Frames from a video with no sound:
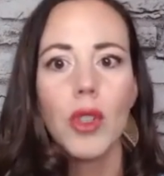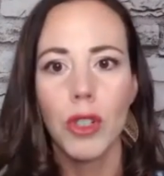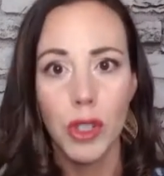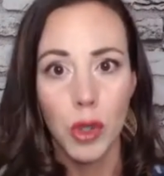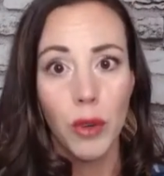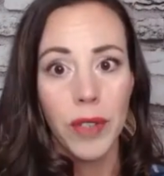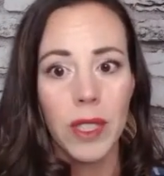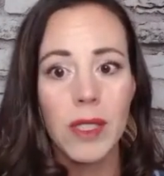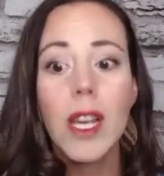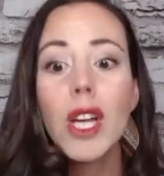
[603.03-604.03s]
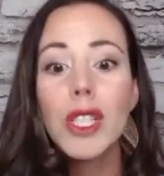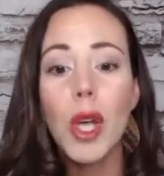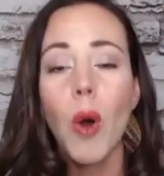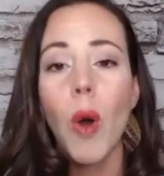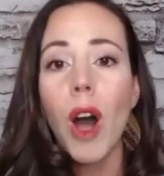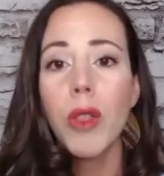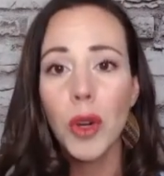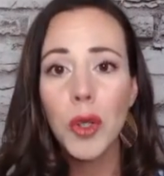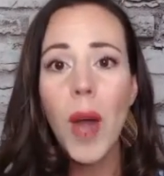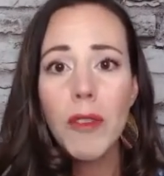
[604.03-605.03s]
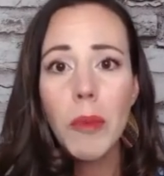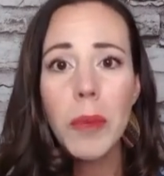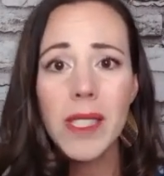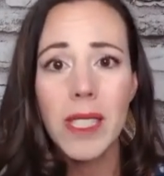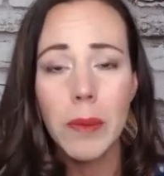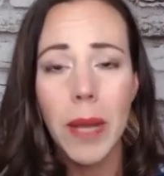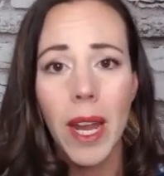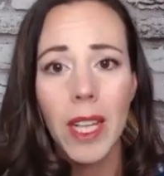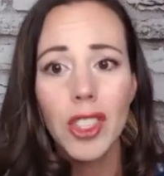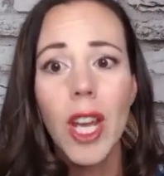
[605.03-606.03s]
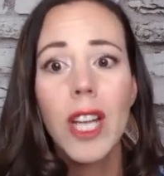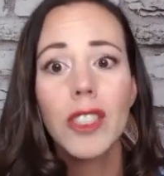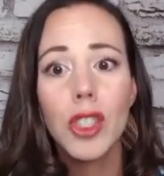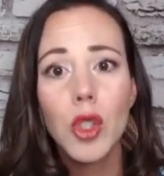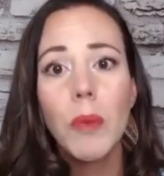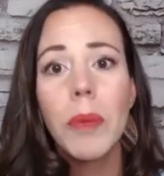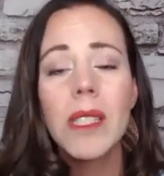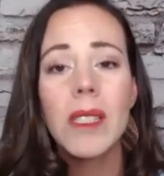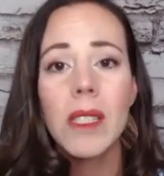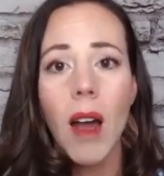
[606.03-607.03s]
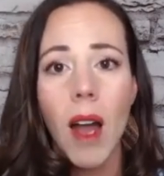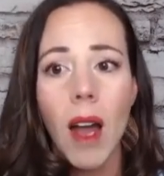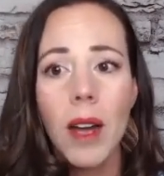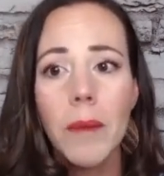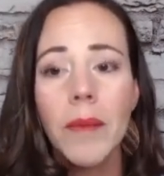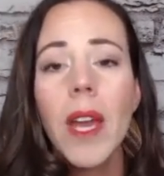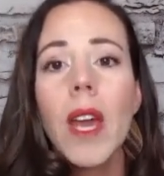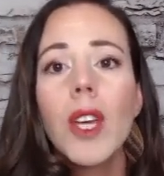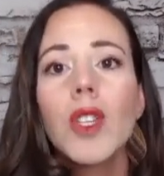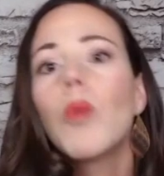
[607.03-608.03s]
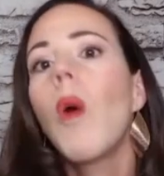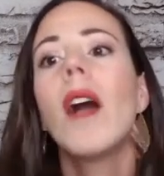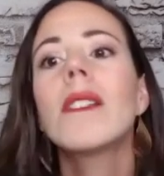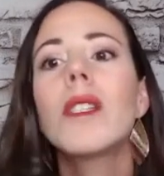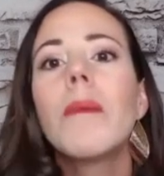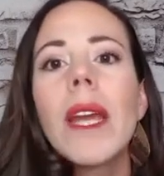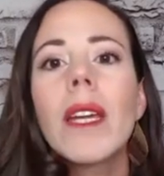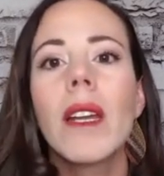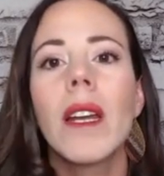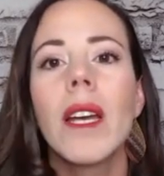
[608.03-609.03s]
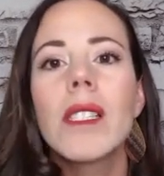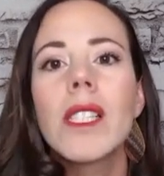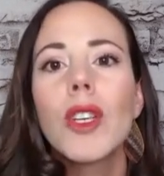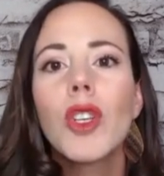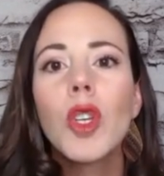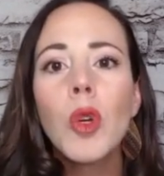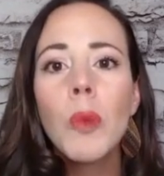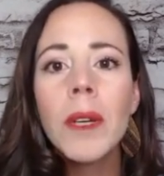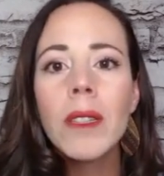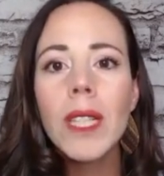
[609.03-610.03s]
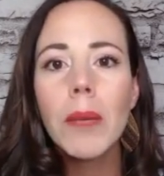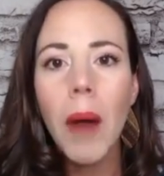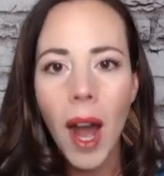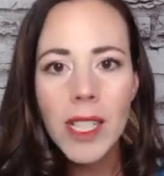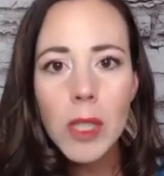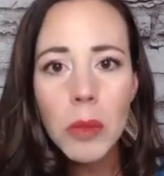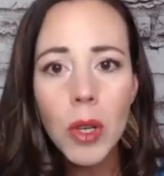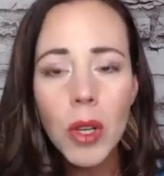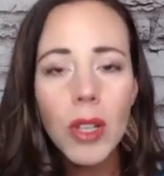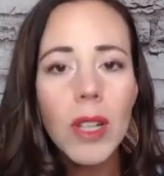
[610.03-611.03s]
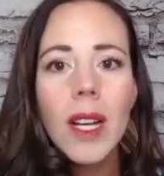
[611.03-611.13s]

or service. So although you have a business page to do business on, you want to make it as humanly possible,